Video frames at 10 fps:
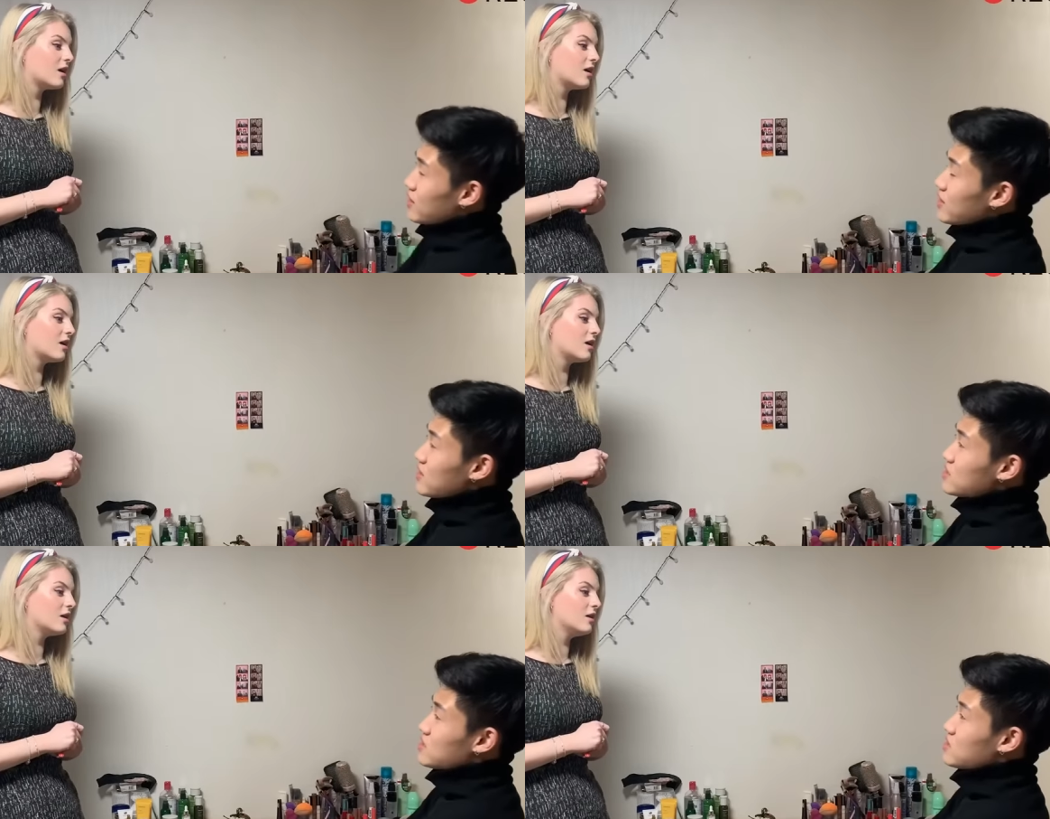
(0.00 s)
Speaker 1: thing
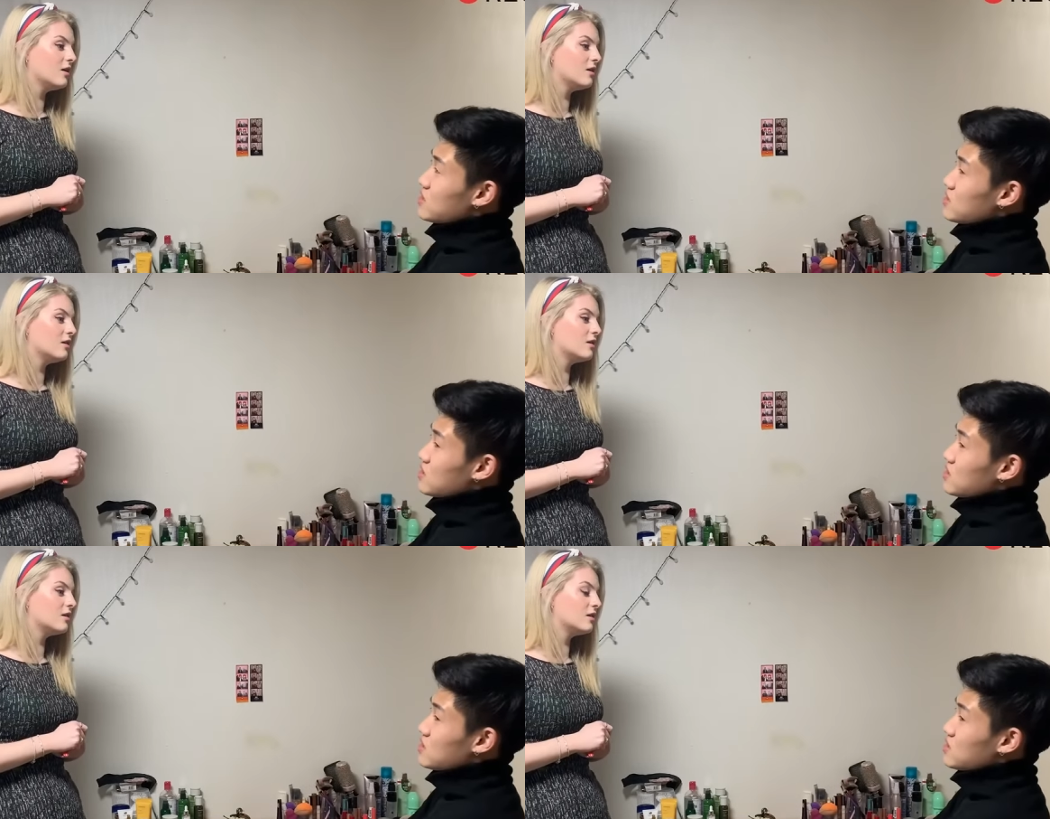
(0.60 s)
is,
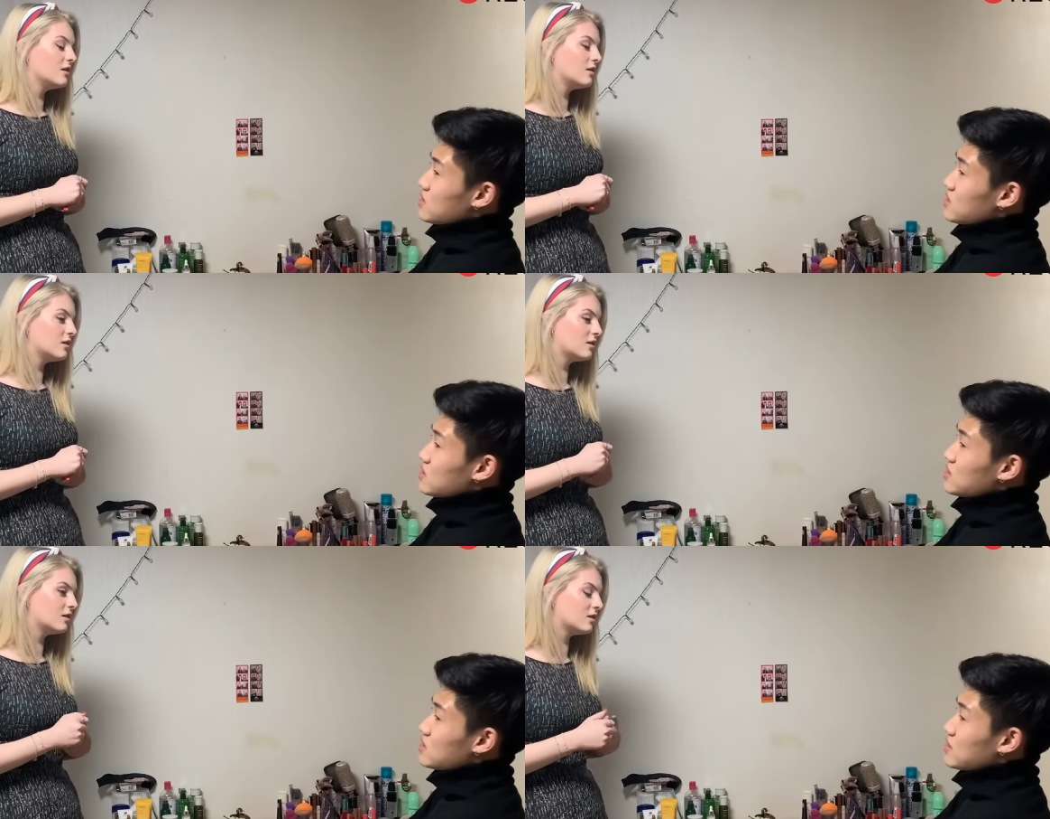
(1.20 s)

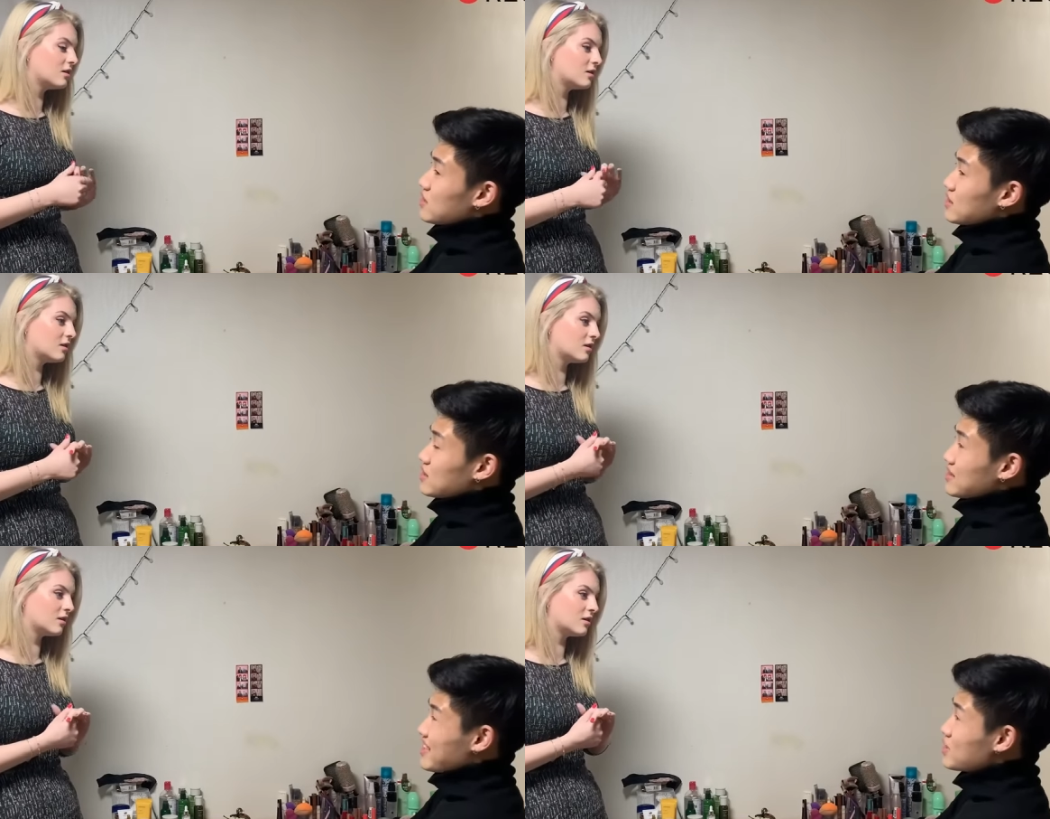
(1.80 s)
it's like
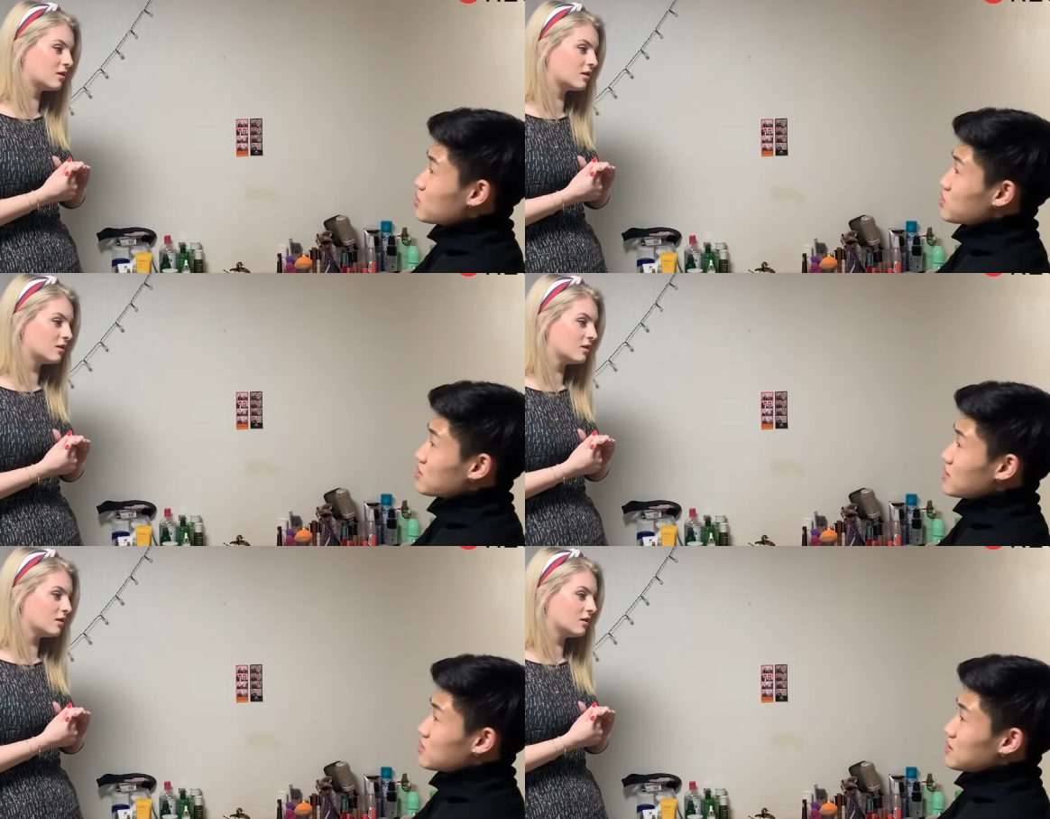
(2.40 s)
dangerous
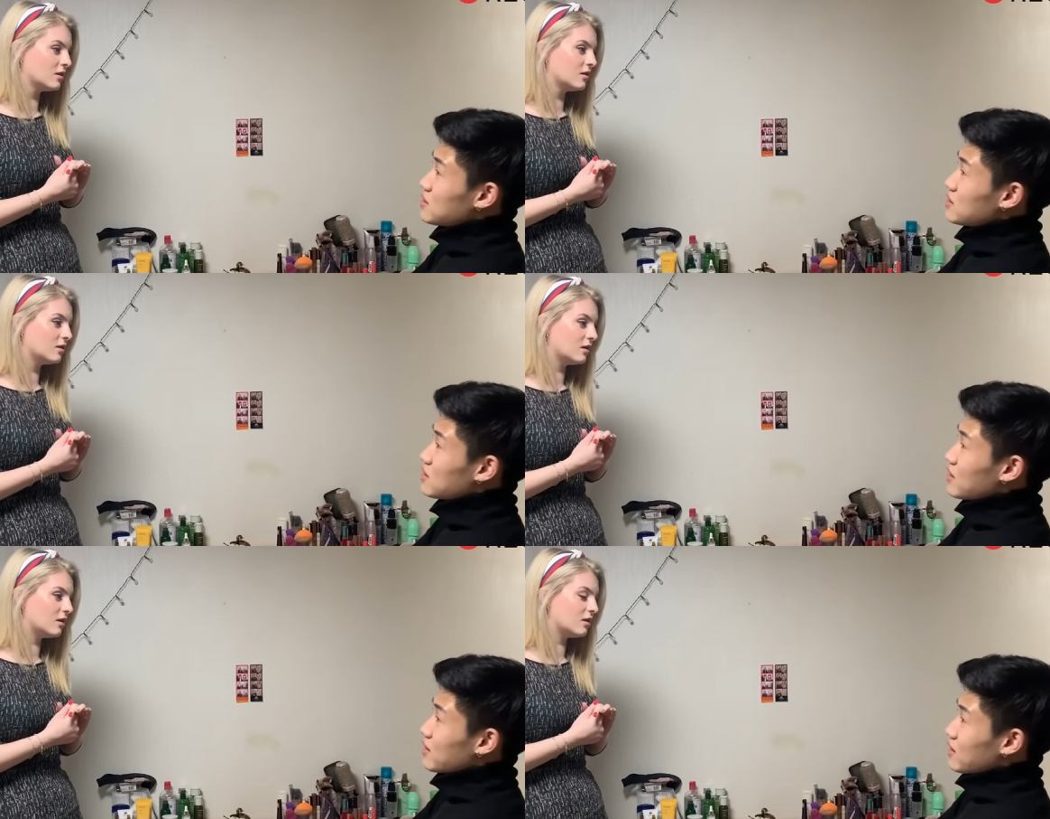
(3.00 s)
outside.
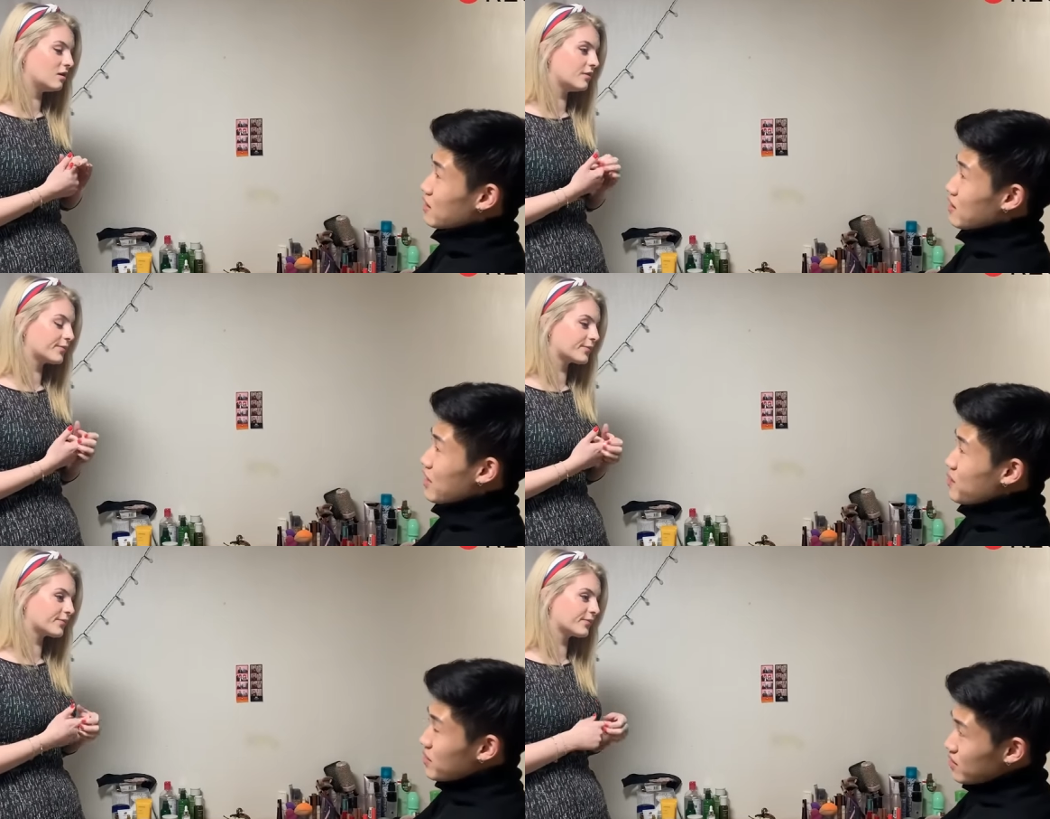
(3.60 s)
Like,
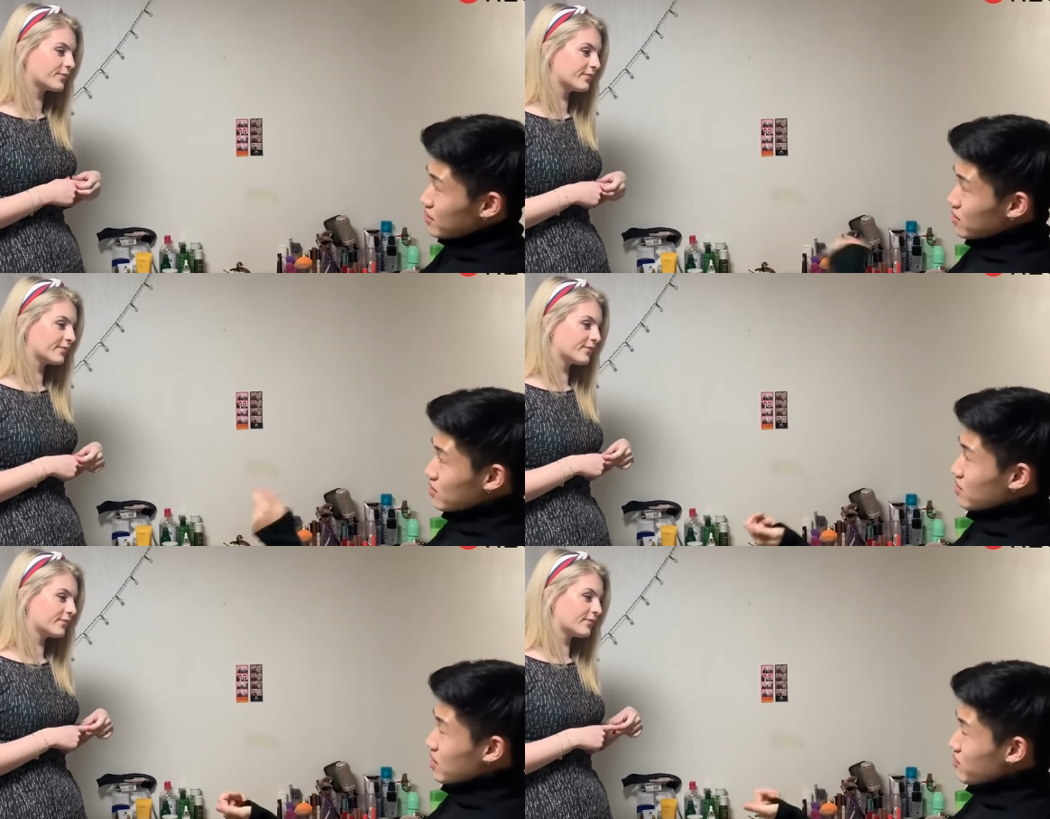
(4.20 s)
I mean,
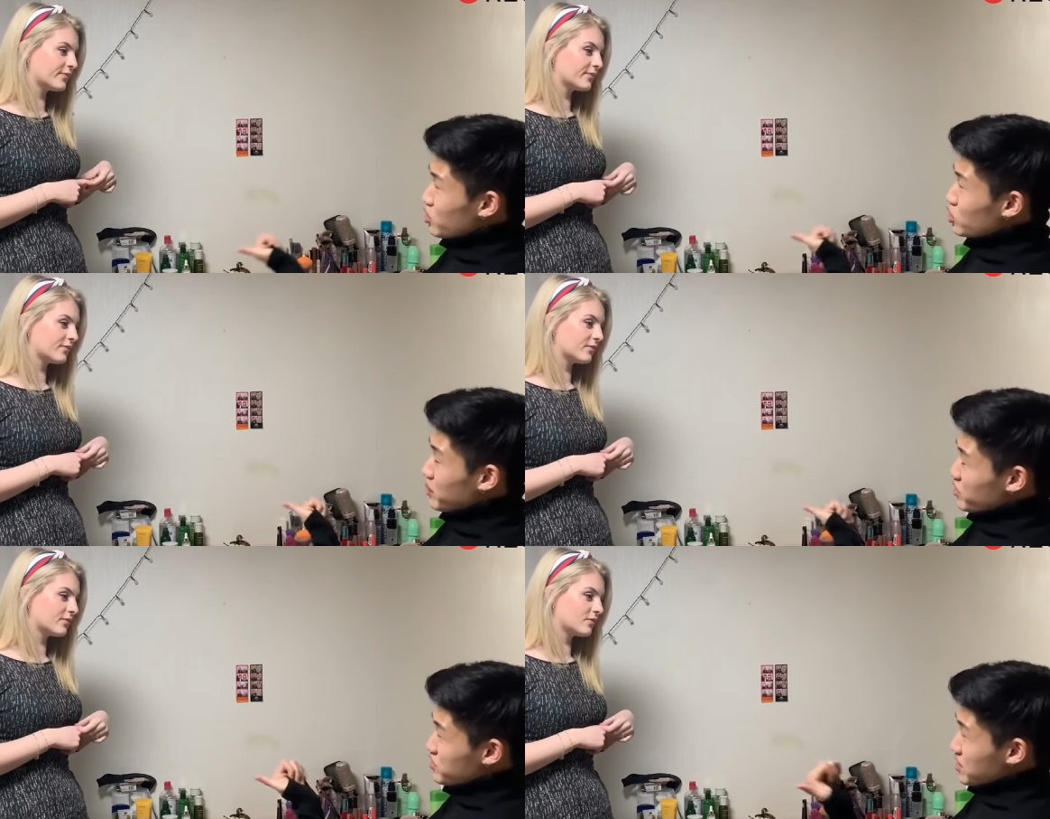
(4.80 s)
have you heard
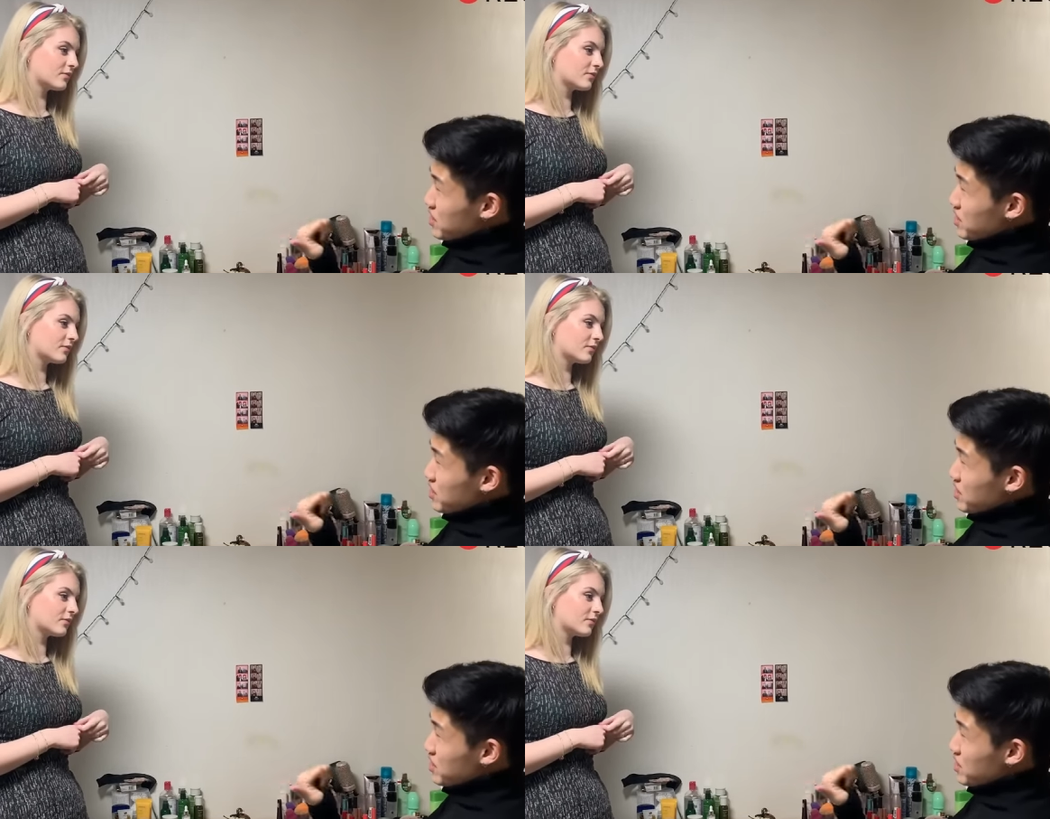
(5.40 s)
about the